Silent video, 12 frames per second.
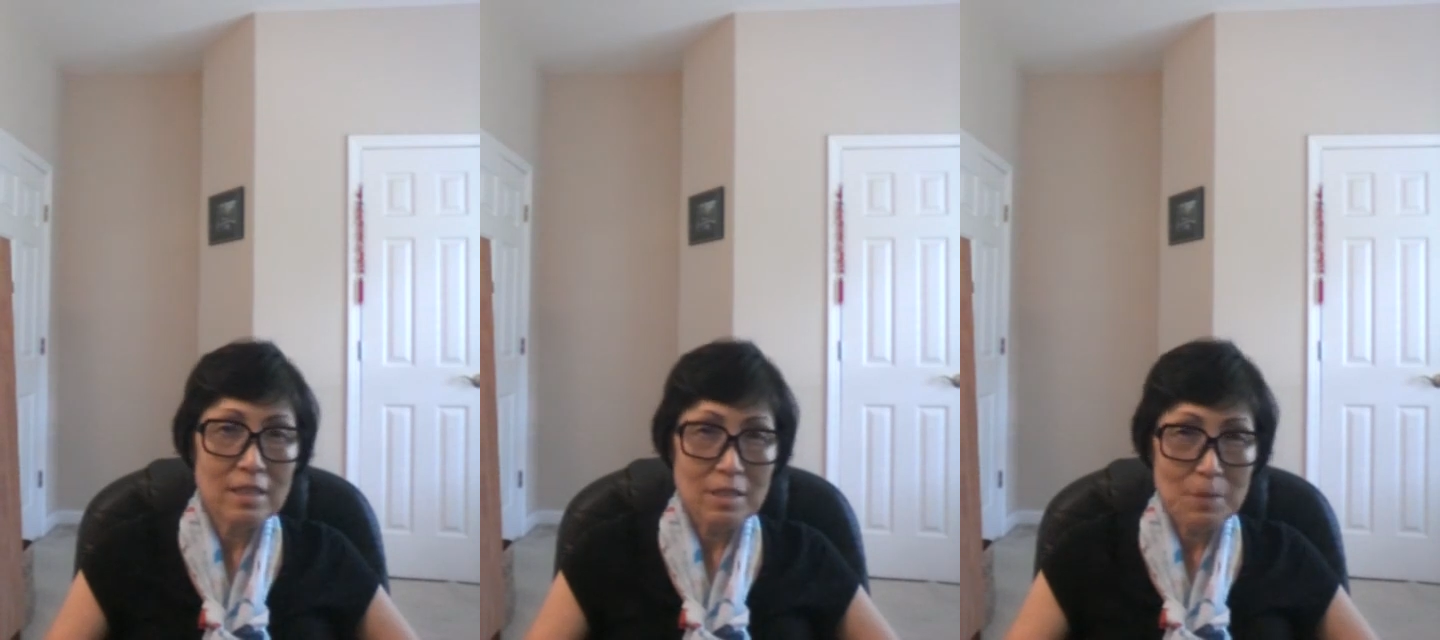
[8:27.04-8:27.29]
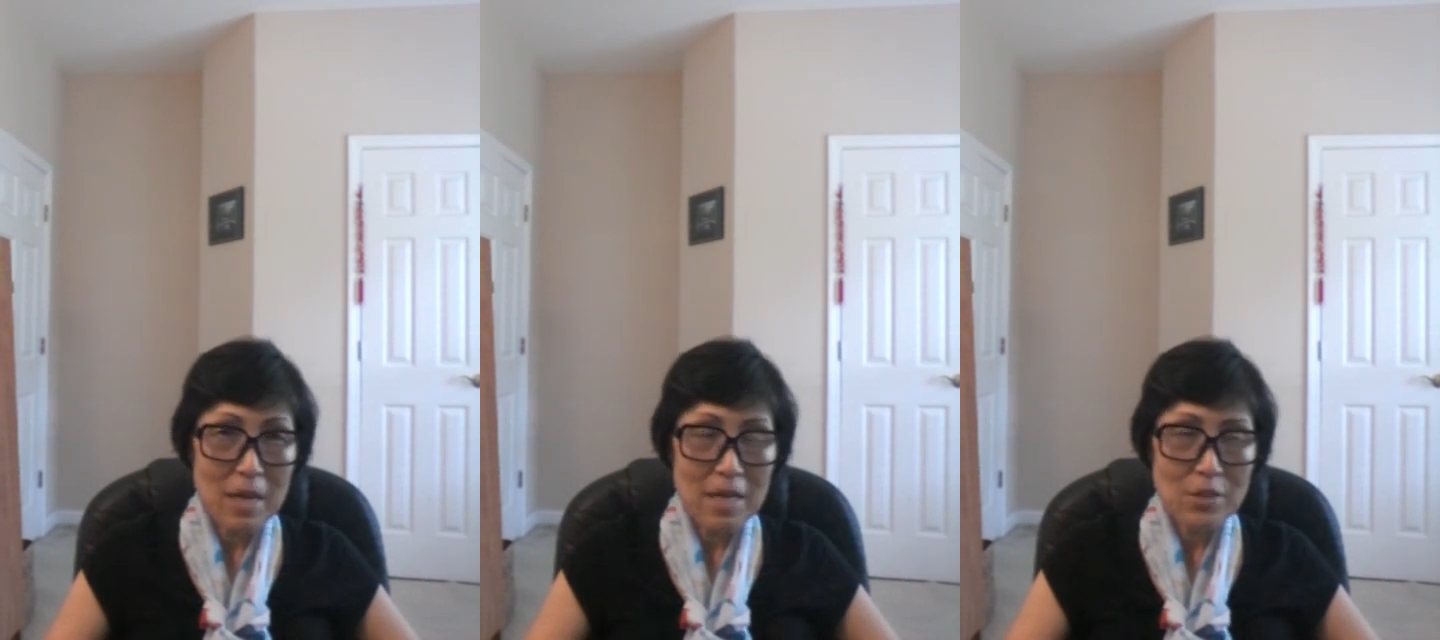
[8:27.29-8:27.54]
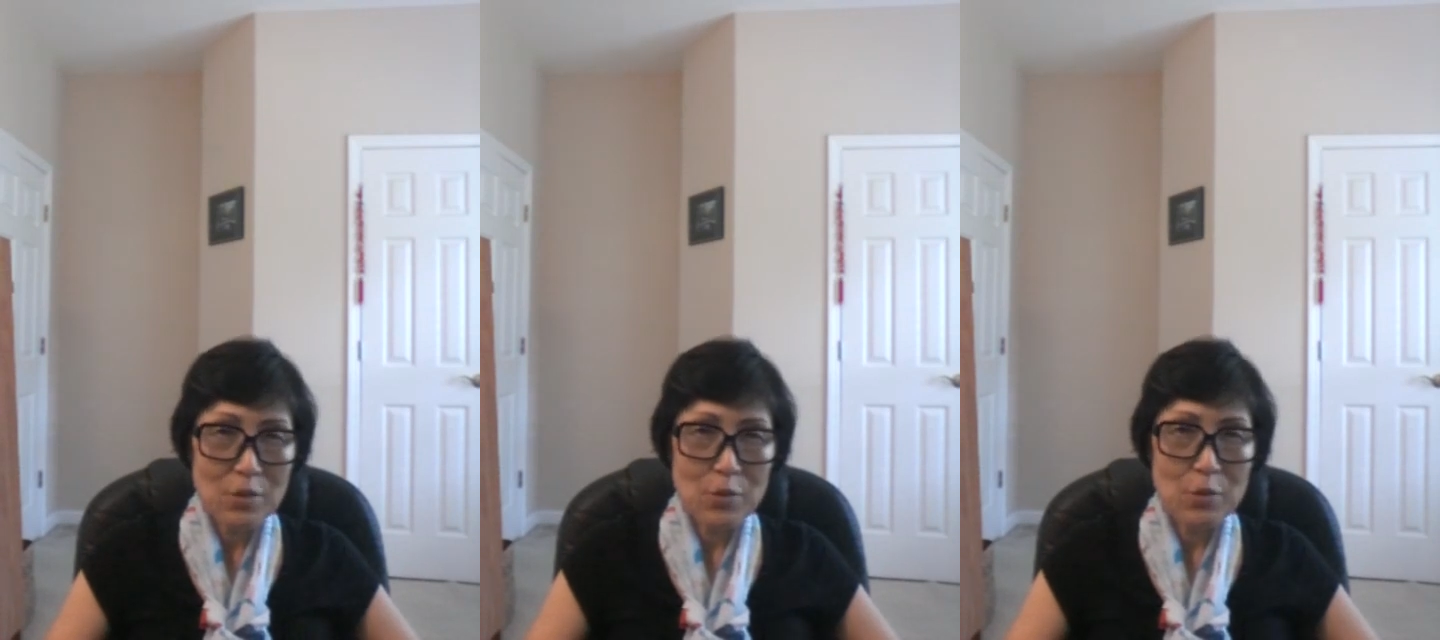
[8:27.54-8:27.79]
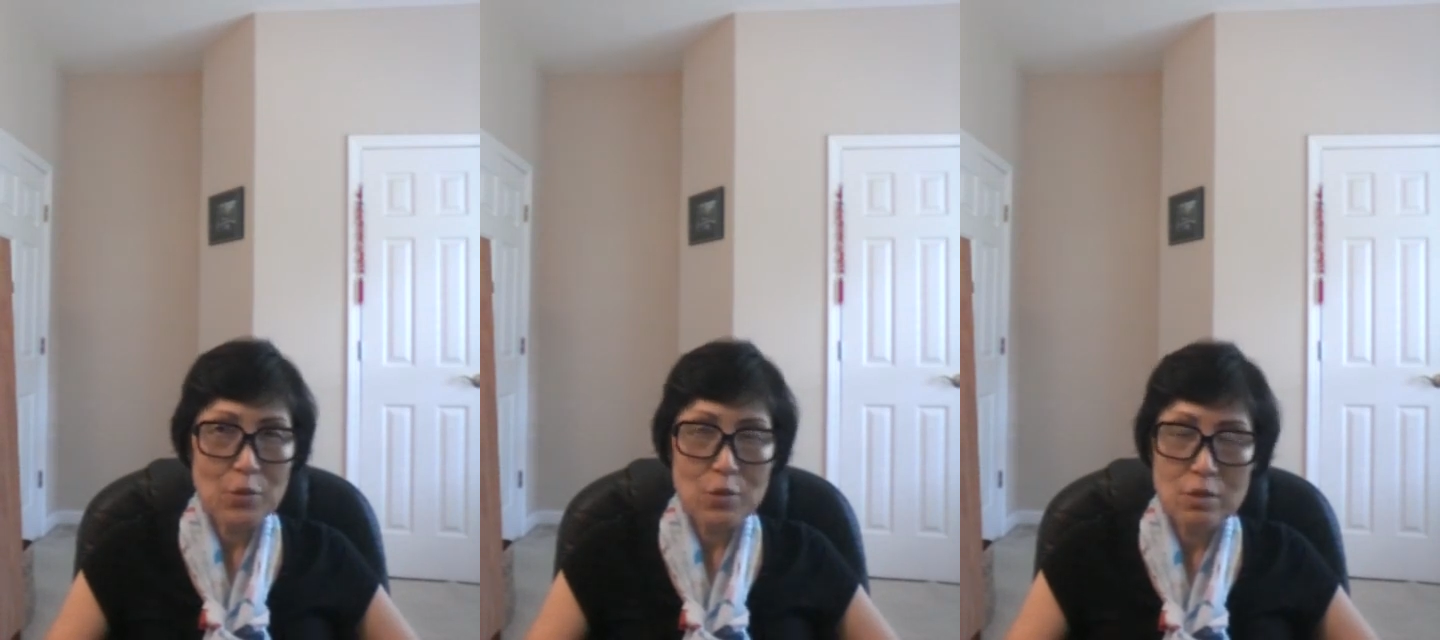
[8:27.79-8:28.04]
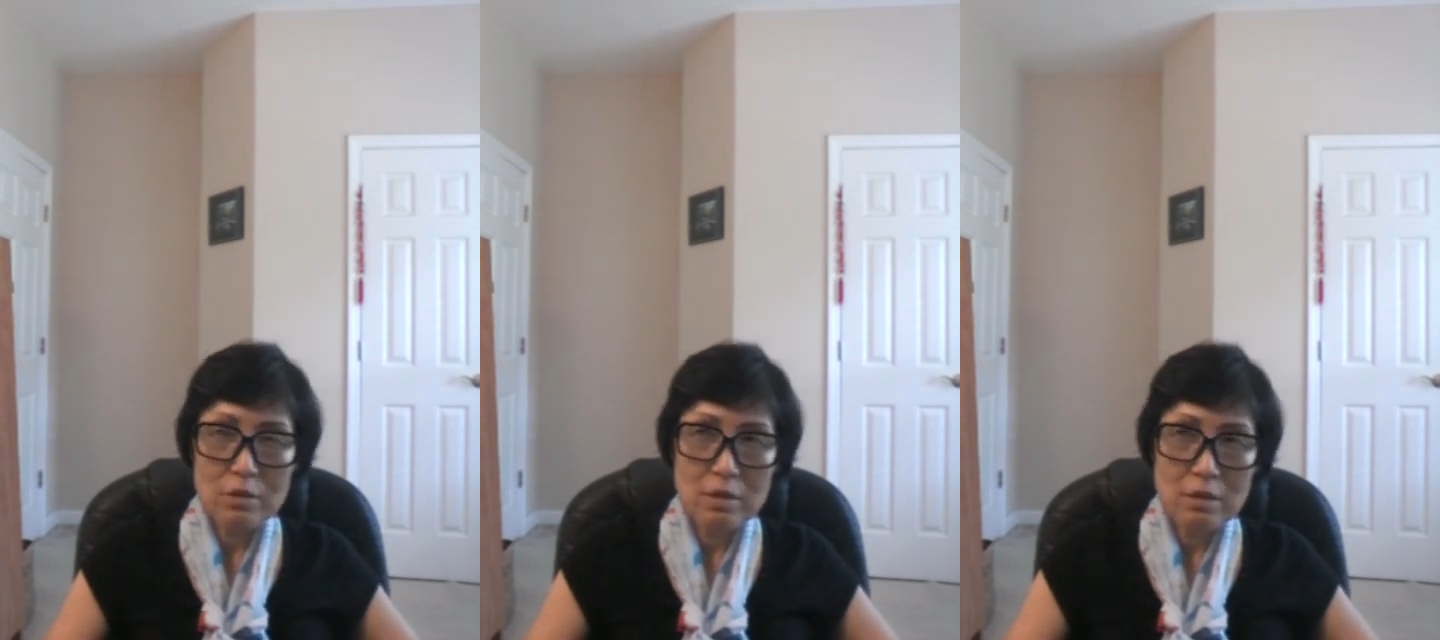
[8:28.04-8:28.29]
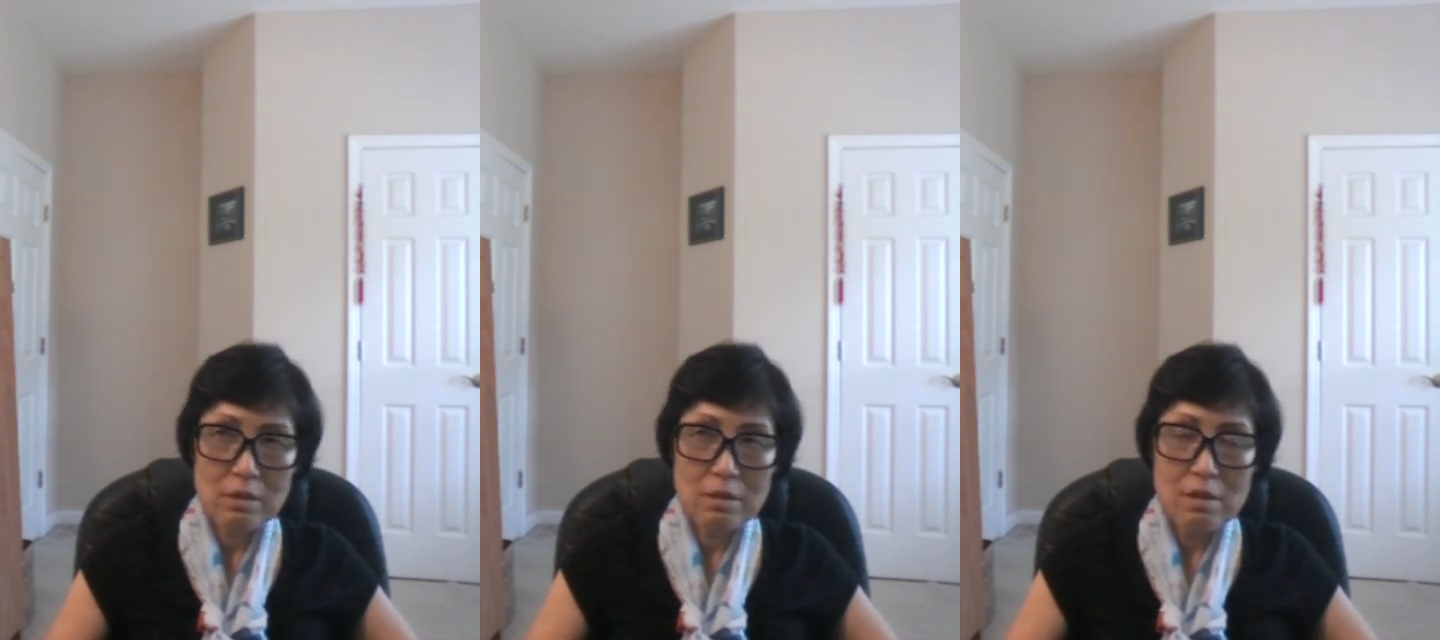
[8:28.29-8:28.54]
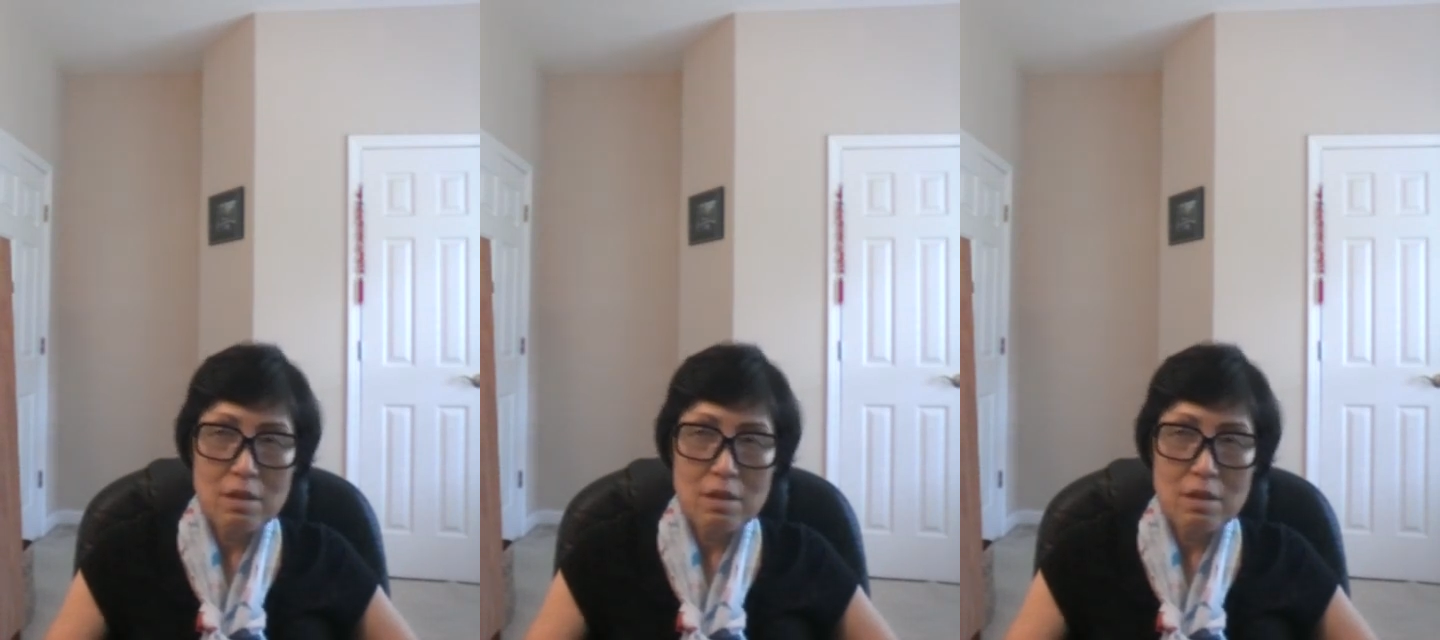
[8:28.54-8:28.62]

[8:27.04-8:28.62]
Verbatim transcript: the puzzles or the